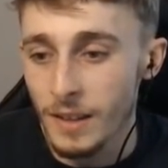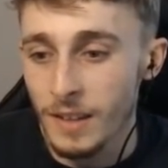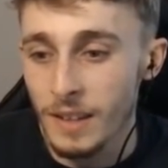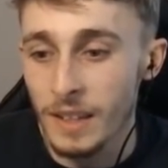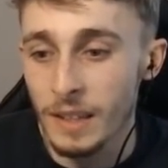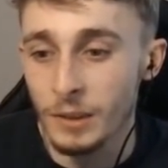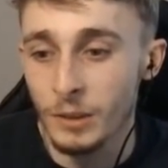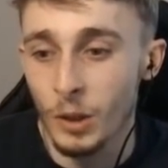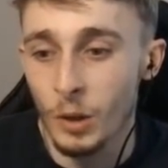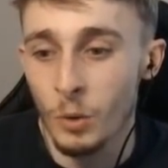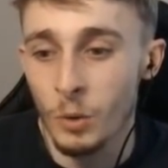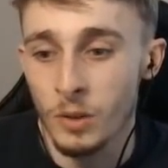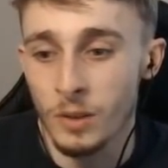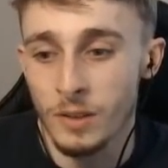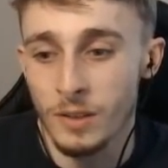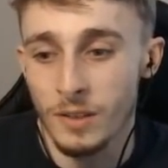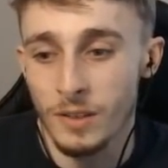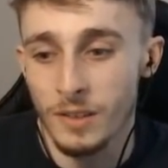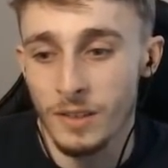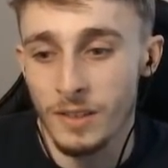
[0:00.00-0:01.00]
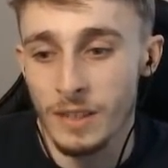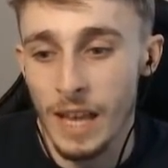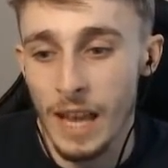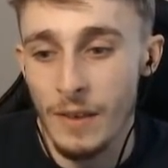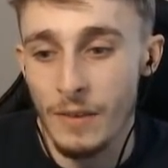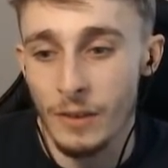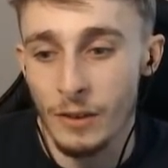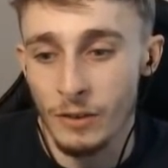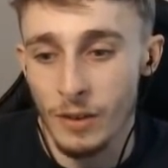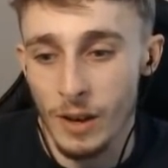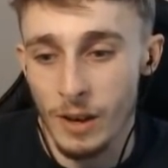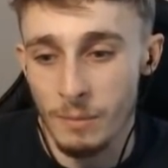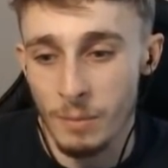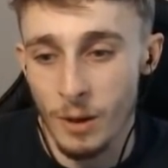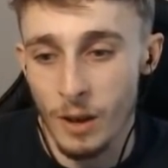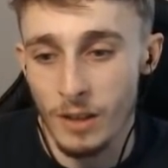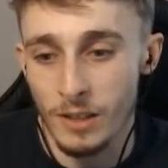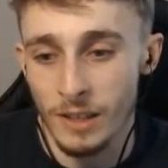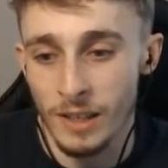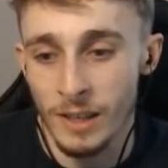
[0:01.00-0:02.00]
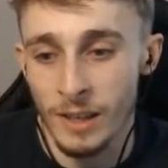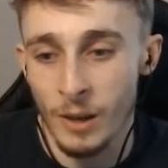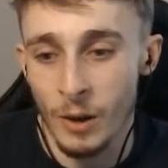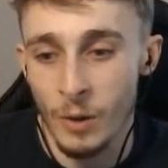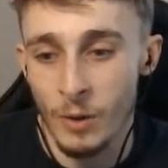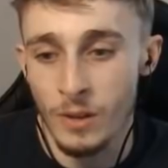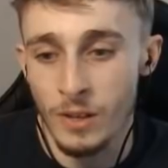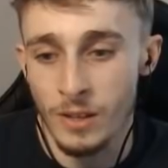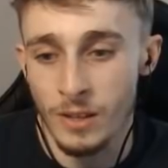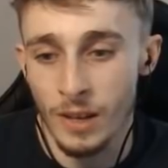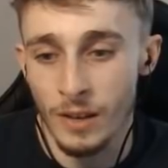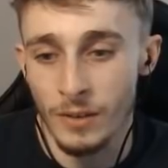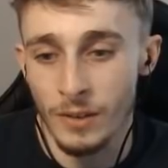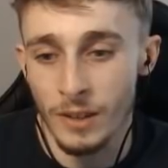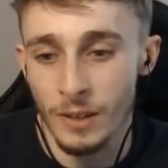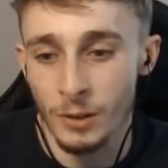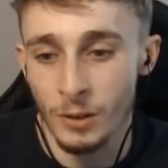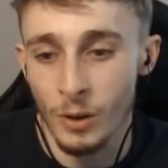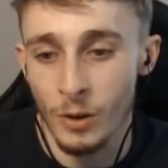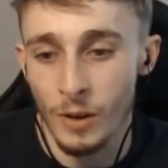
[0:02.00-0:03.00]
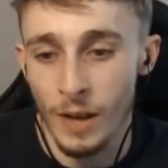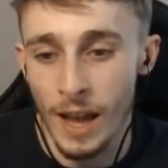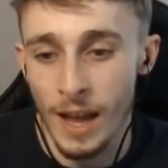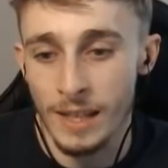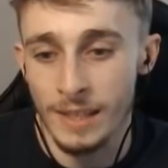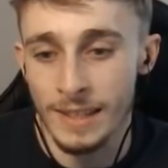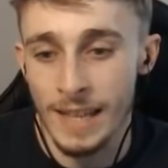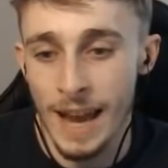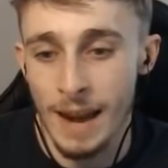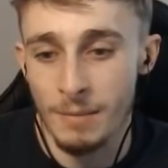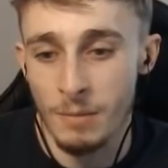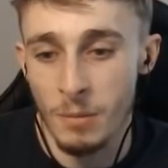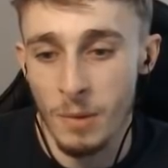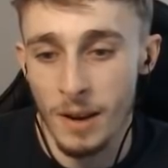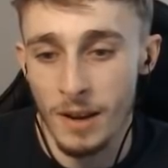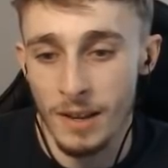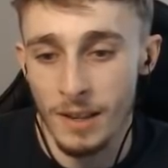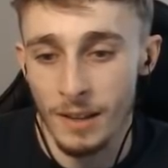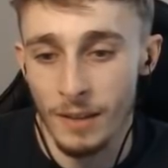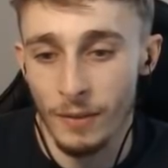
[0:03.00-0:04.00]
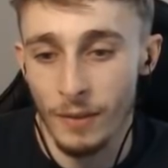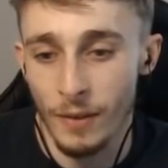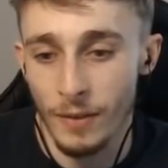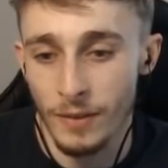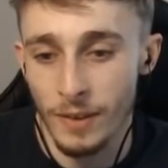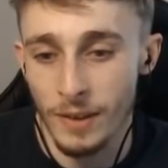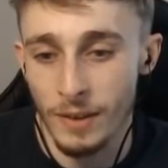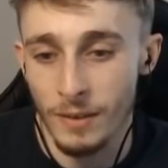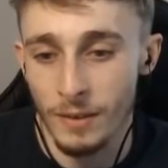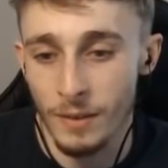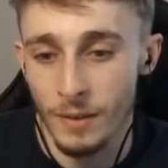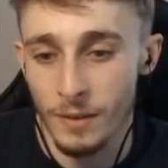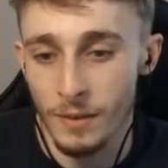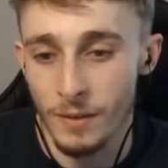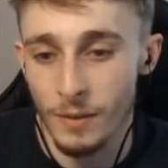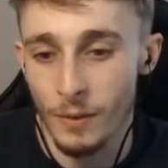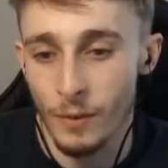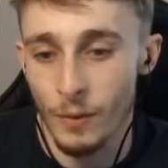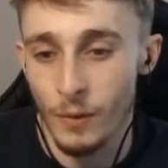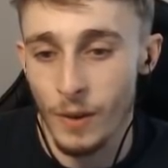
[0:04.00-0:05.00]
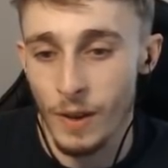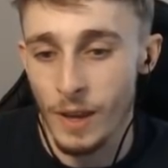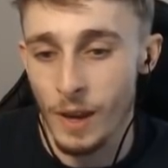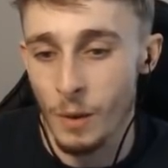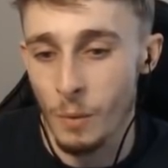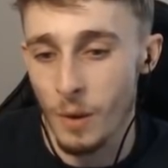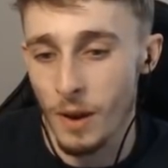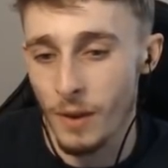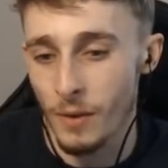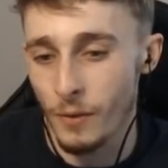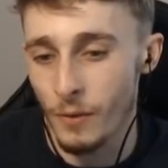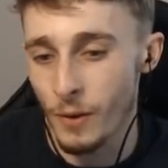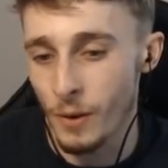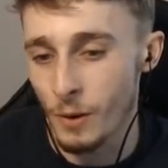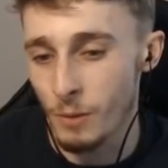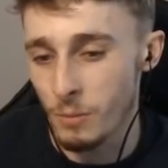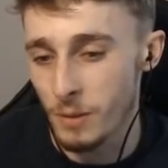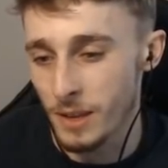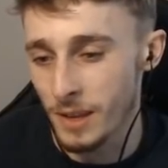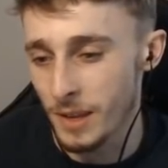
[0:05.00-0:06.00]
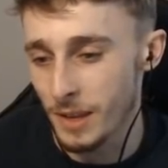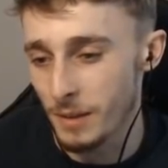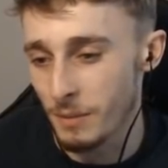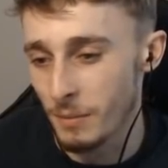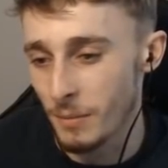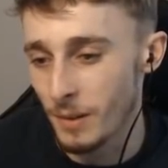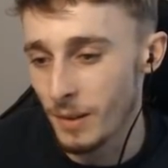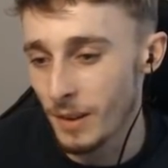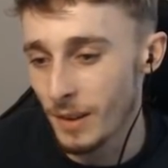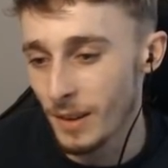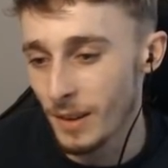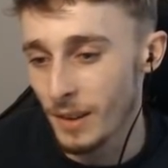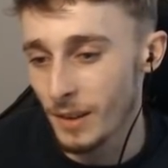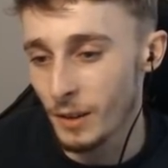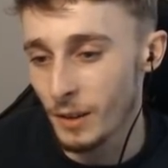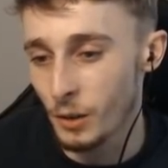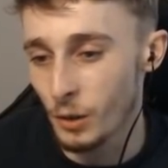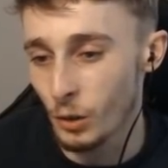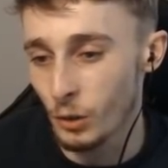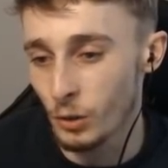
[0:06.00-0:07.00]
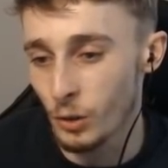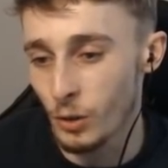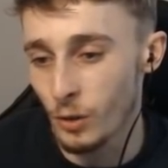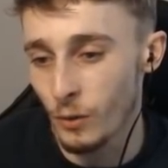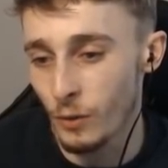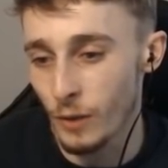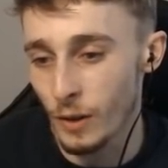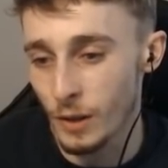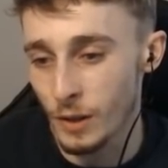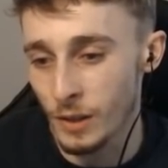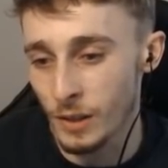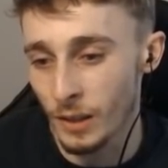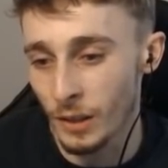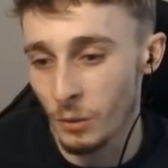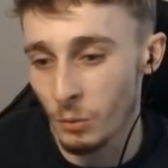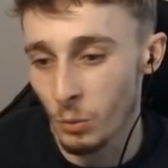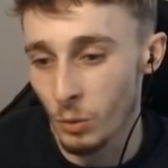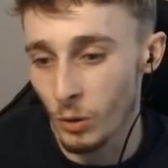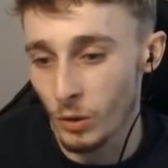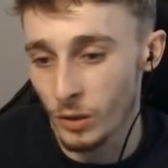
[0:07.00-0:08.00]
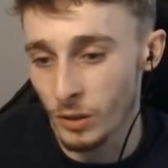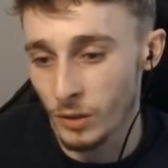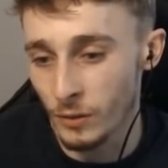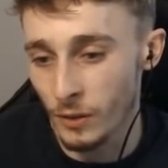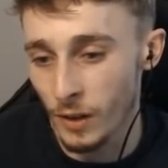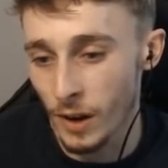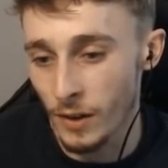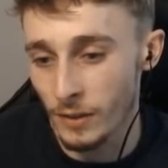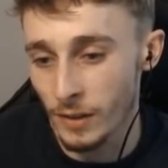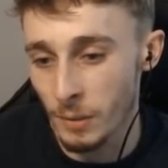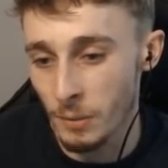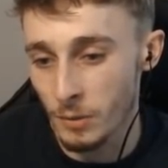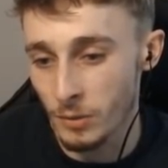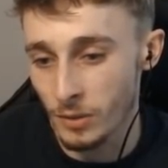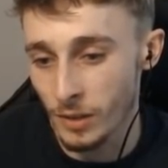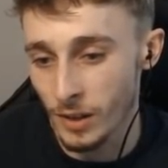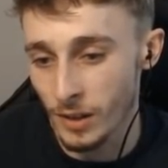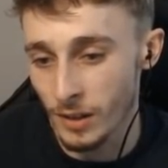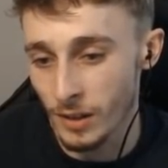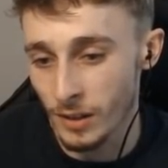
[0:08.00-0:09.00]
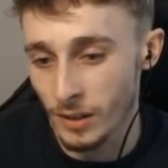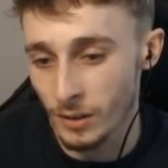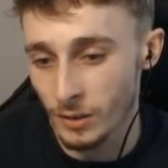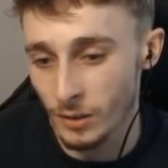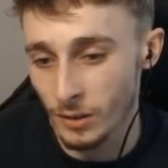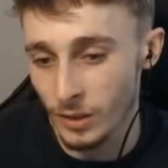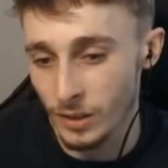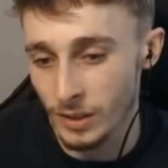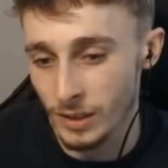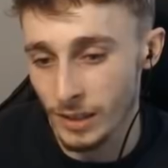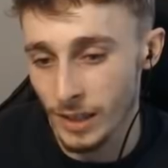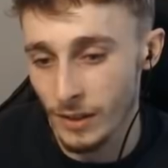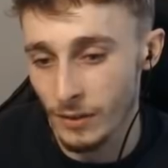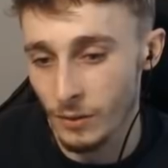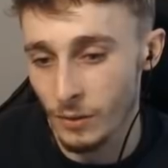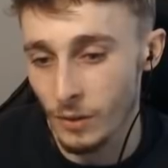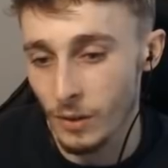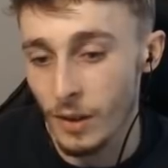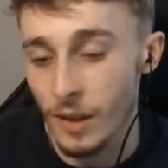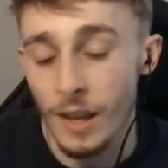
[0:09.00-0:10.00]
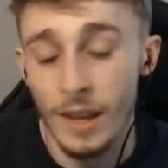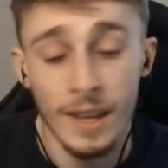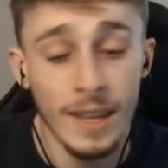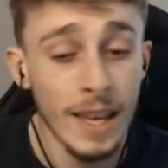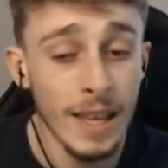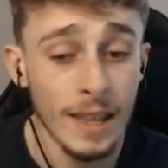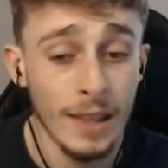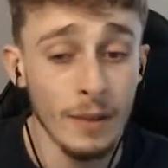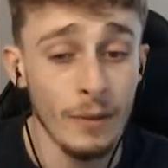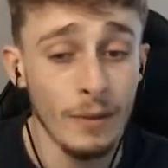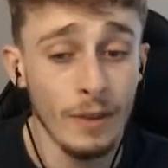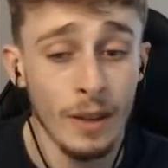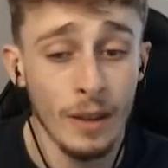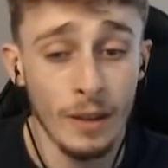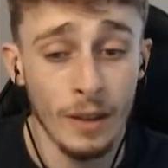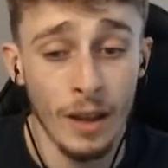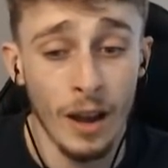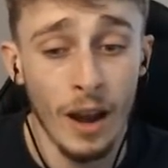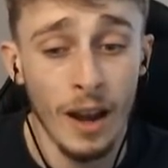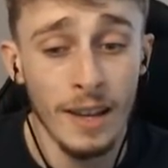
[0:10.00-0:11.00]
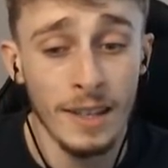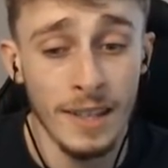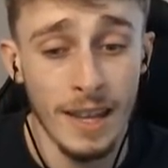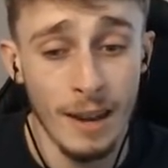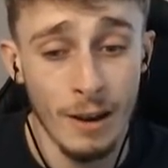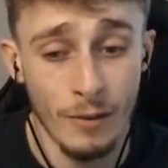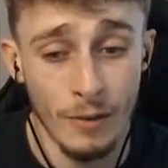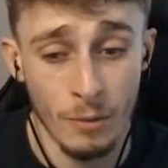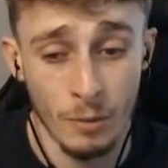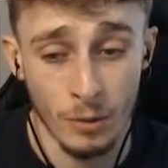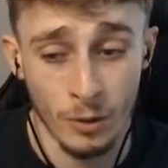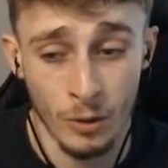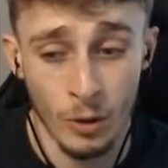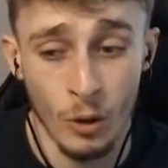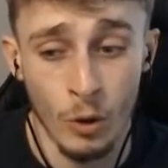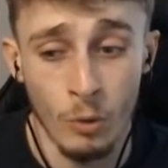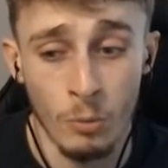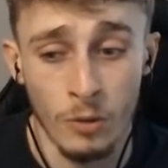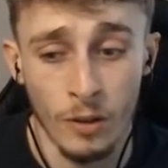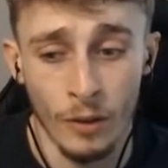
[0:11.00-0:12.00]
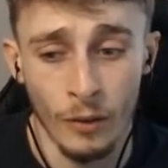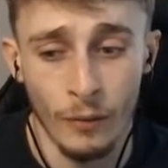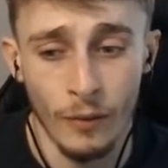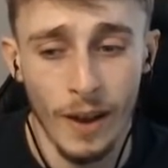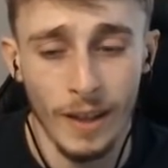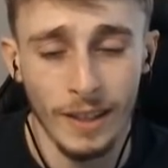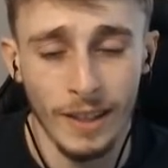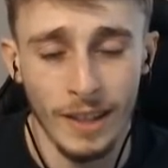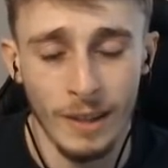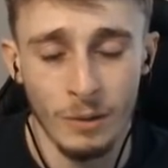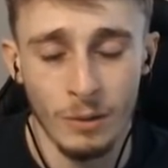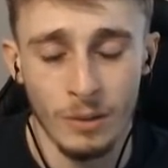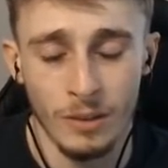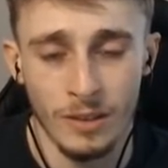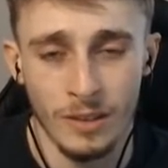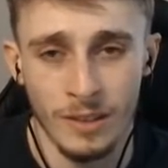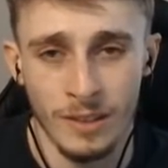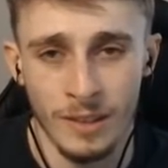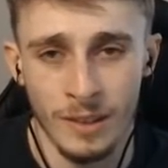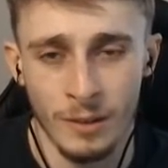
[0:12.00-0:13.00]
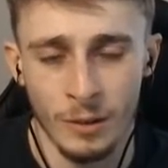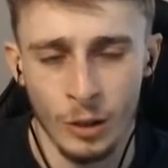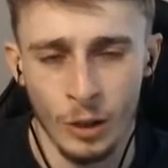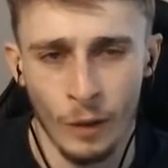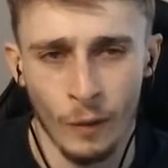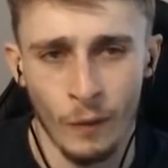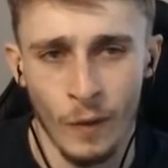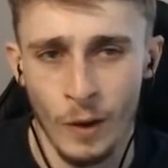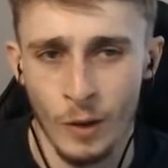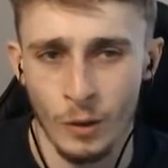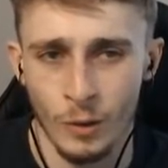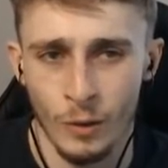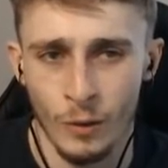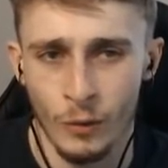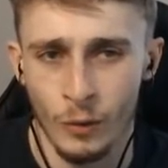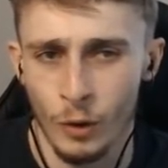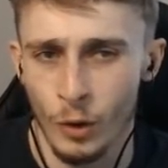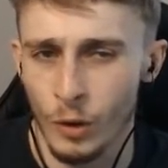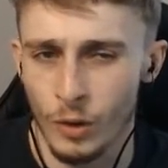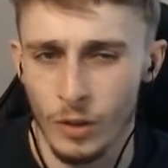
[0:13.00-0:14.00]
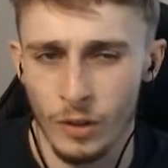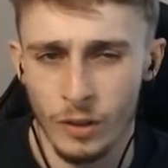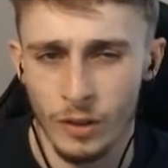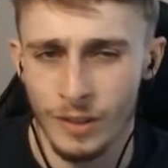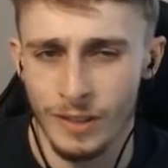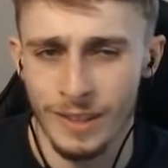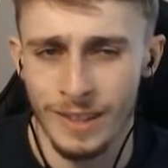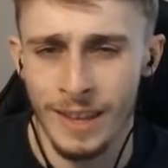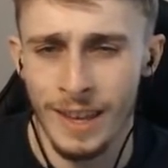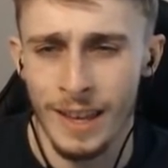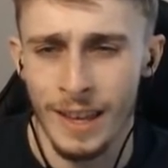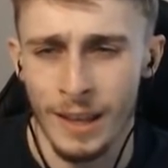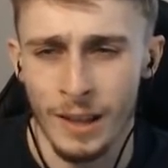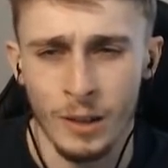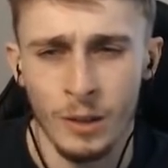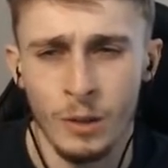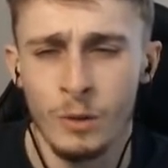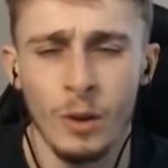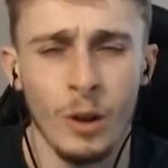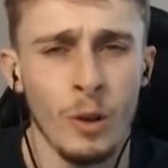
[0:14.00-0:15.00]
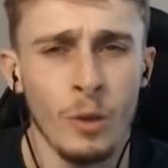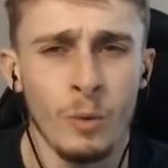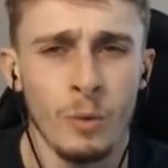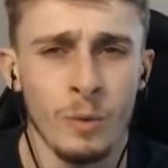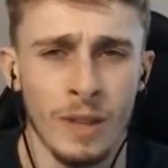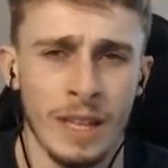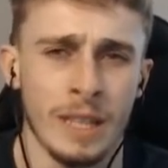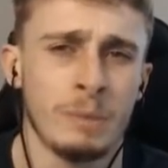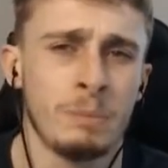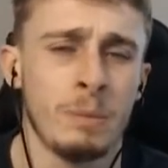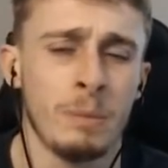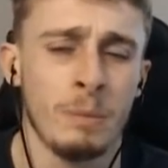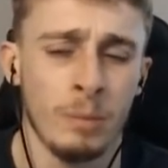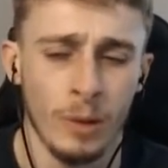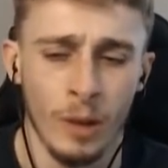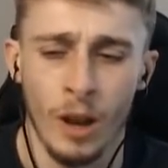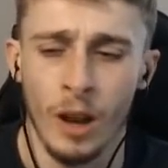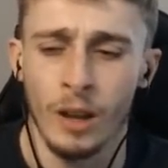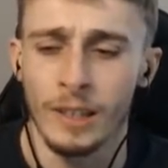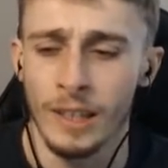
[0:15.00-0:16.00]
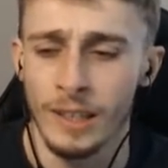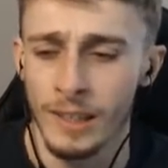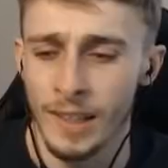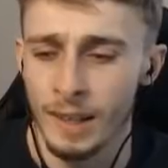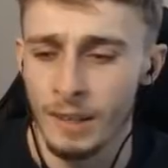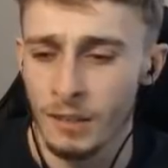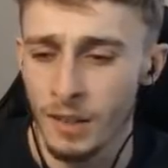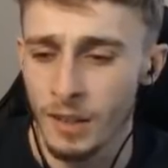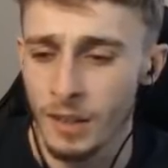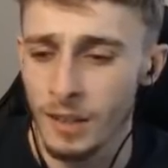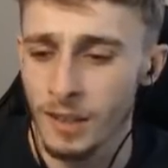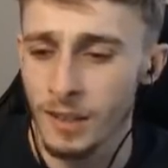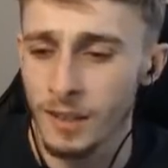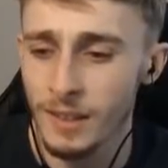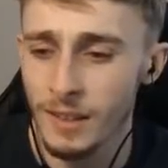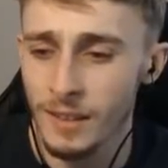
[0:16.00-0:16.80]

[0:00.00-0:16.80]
This dog was saving a drowning person. He owes his life to this dog, as cameraman is 15 feet away filming him. The dog knew the fish needed water to survive, demonstrated at an astonishing level. Yeah, the idea of it was cool, but the fact that there was just fish on the floor, just, yeah, you know that's been planted there, right?